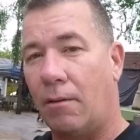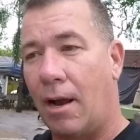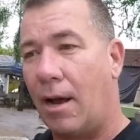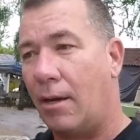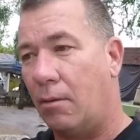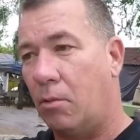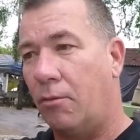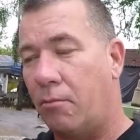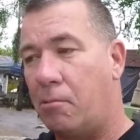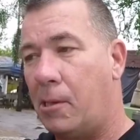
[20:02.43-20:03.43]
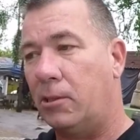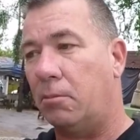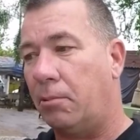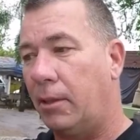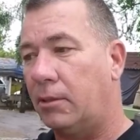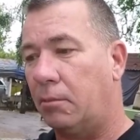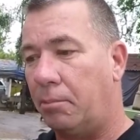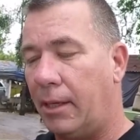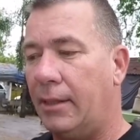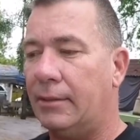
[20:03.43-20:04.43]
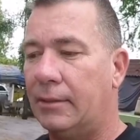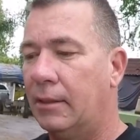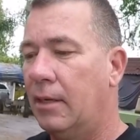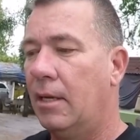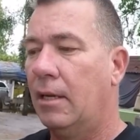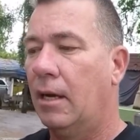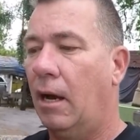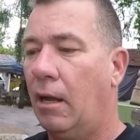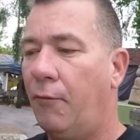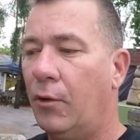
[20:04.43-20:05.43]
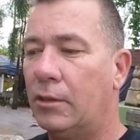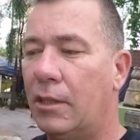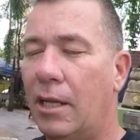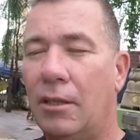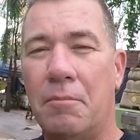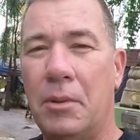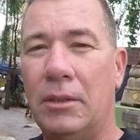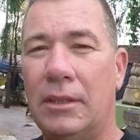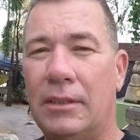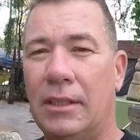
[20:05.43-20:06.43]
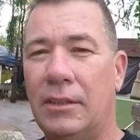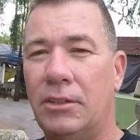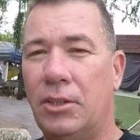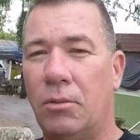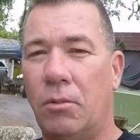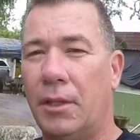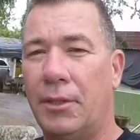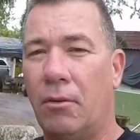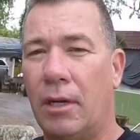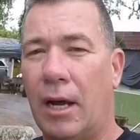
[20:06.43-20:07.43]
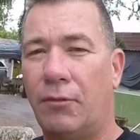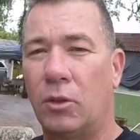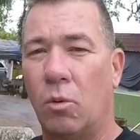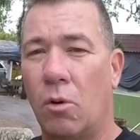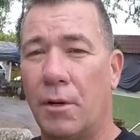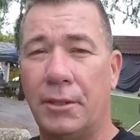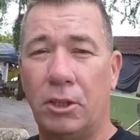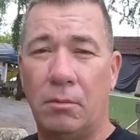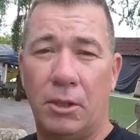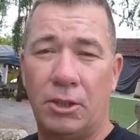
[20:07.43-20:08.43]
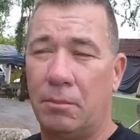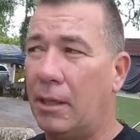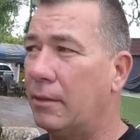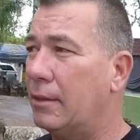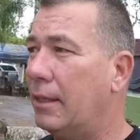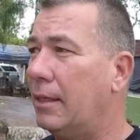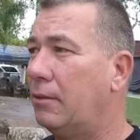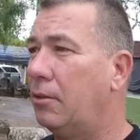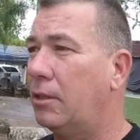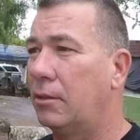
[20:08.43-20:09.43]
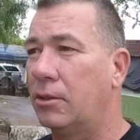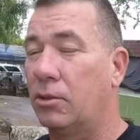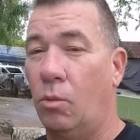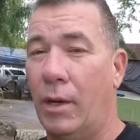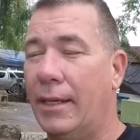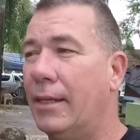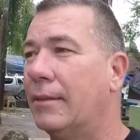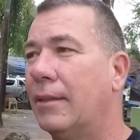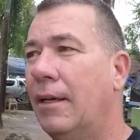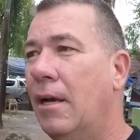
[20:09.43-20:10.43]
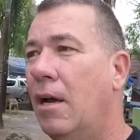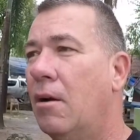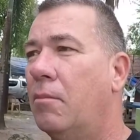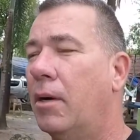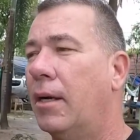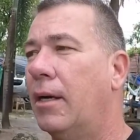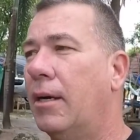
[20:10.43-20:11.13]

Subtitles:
around and move from place to place to place. If it's not the busy season, you really don't have to worry too much about that. You can just wing it. But